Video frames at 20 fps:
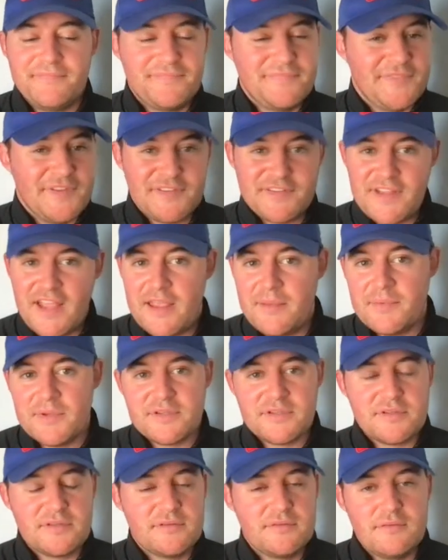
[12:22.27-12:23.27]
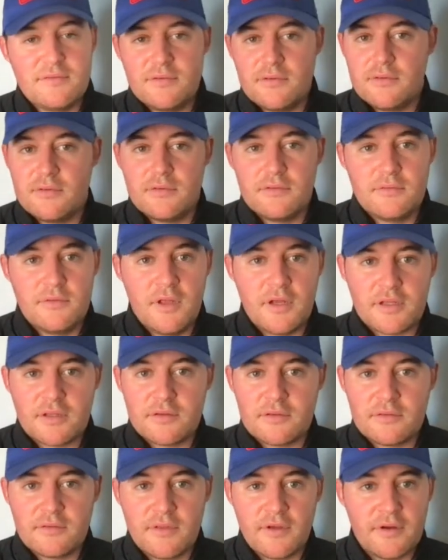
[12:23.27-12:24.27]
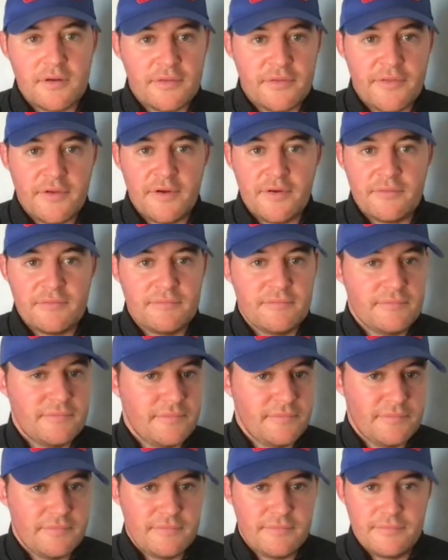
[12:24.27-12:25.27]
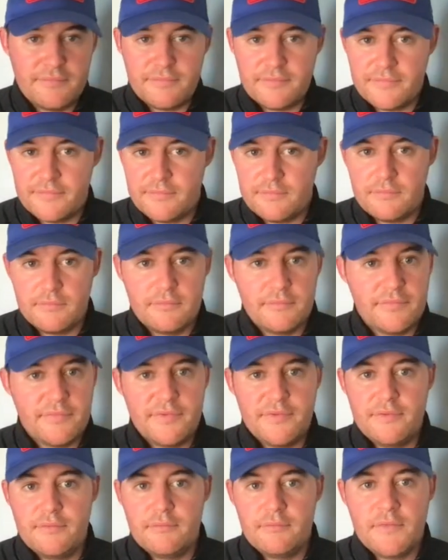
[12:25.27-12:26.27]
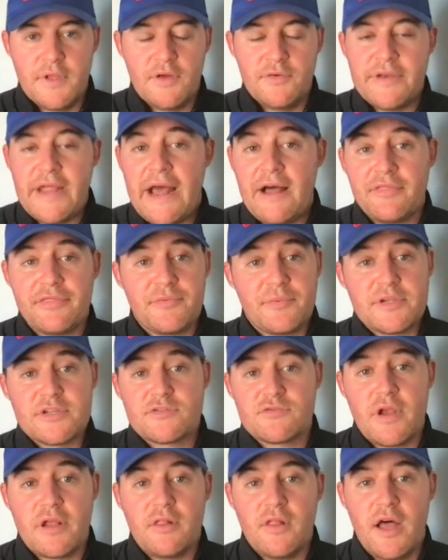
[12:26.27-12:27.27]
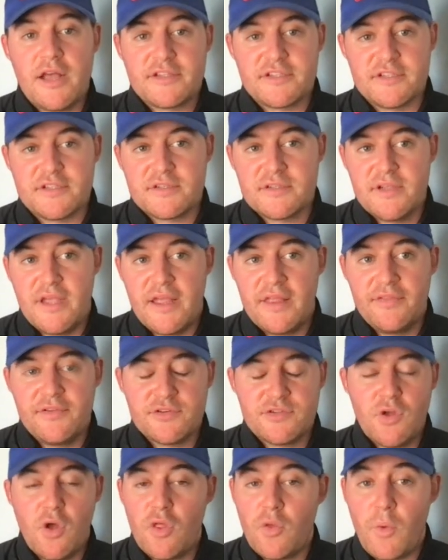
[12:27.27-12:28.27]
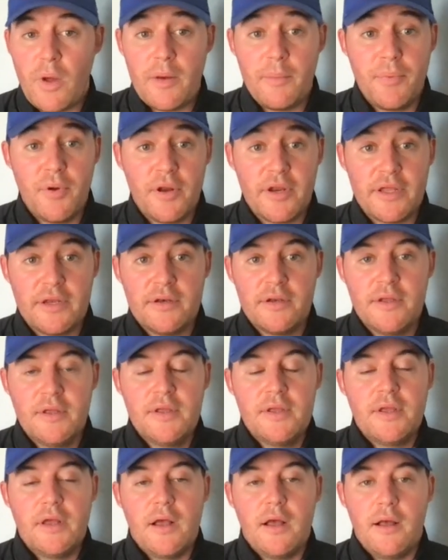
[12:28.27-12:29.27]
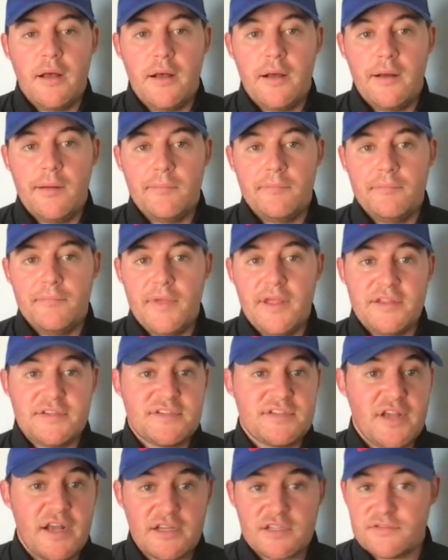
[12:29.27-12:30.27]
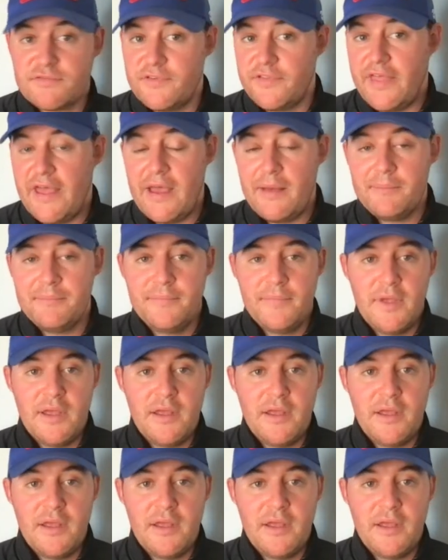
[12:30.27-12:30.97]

this team is, look, they're, you know, down three straight losses. And there's no other way to put it. It sucks for them.